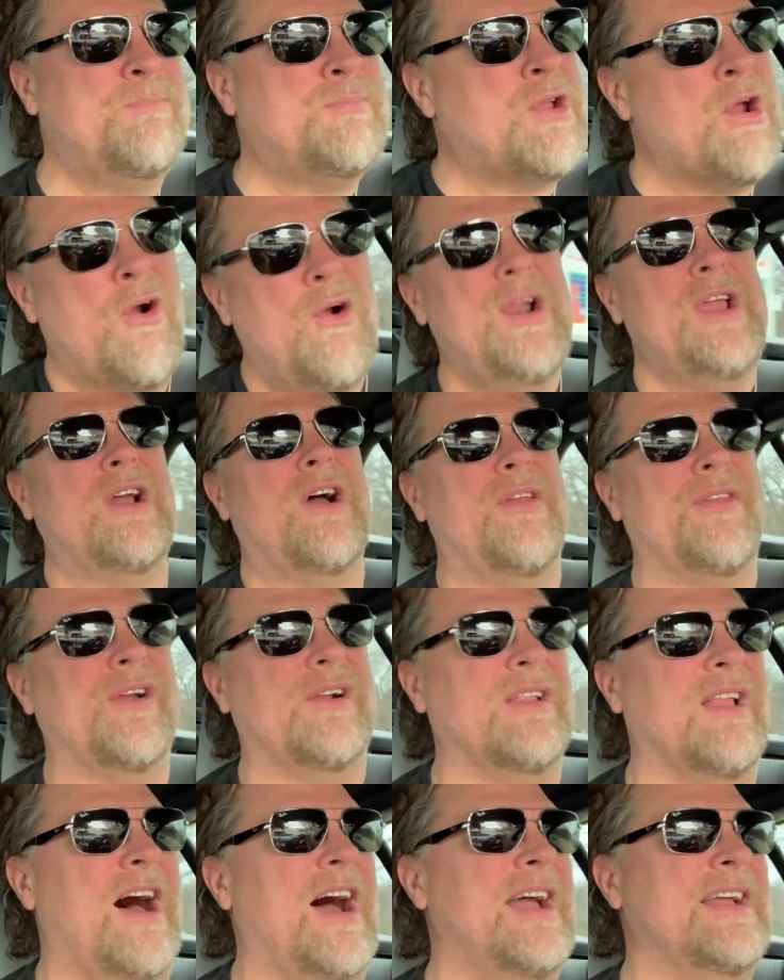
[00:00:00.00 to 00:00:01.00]
turning on
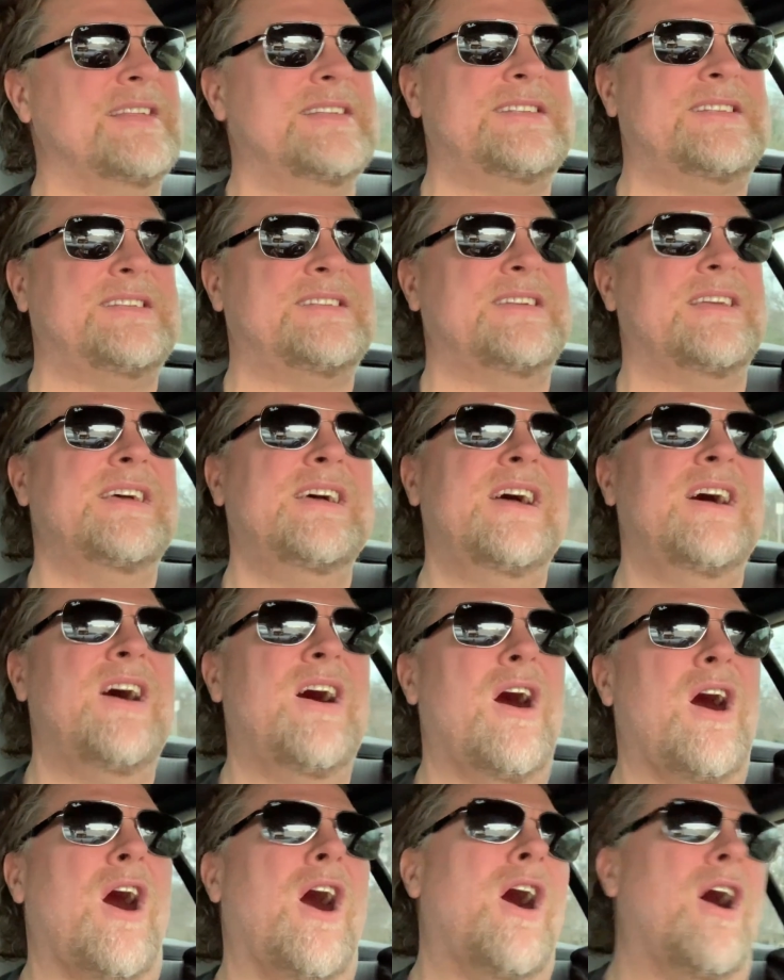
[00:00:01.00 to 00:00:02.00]
their lights
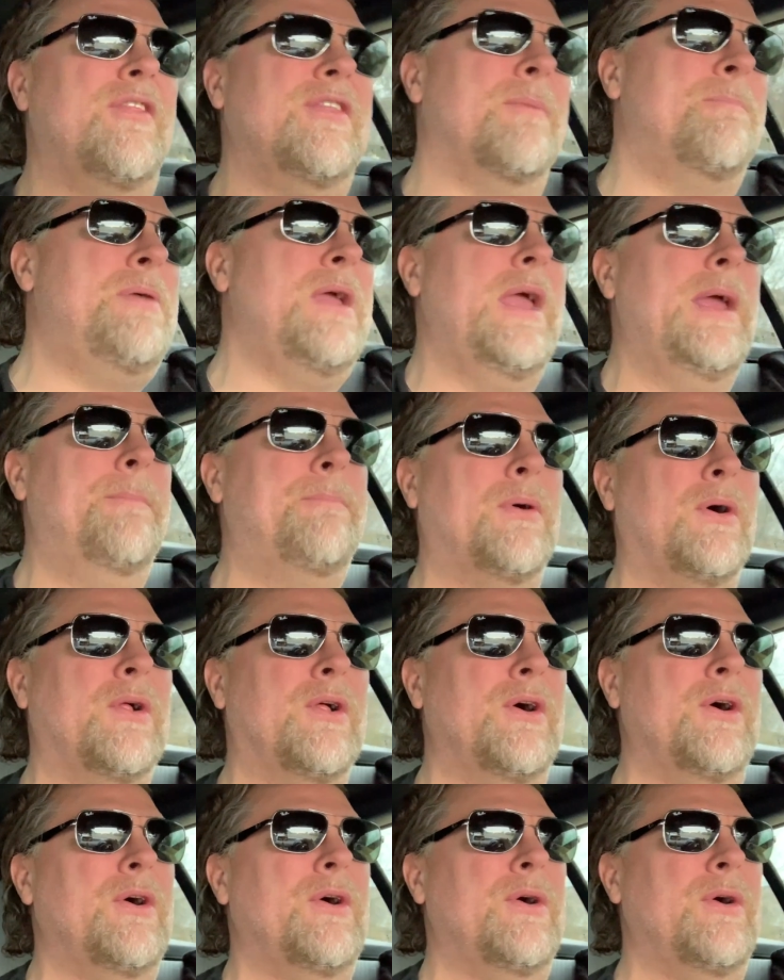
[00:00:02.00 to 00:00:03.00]
on the
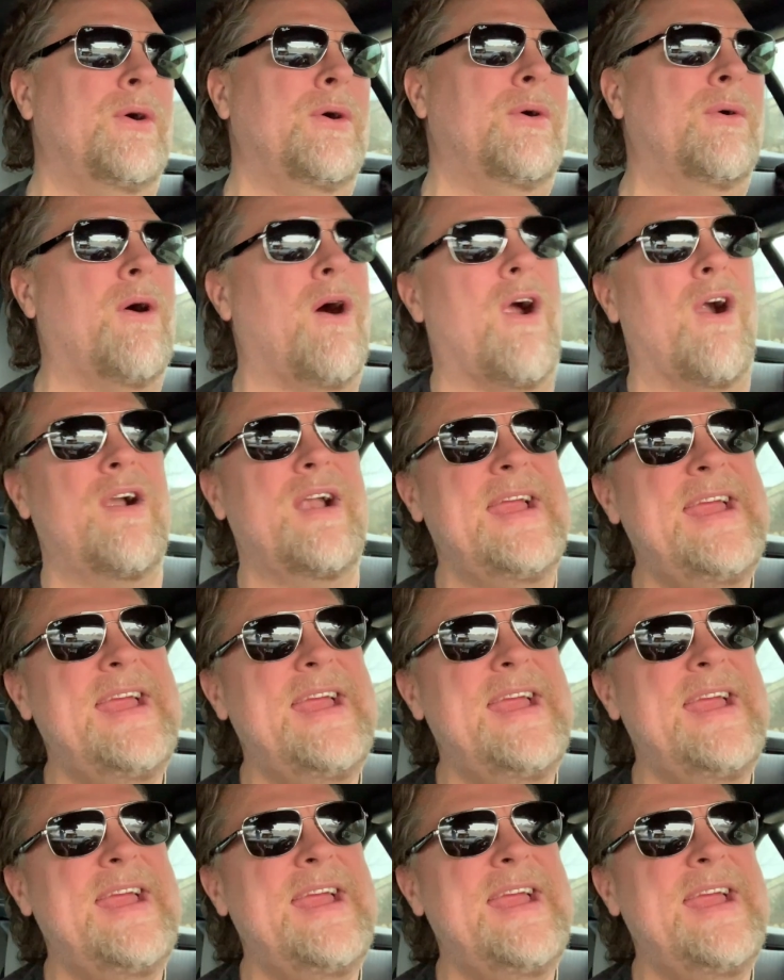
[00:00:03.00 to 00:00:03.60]
people who are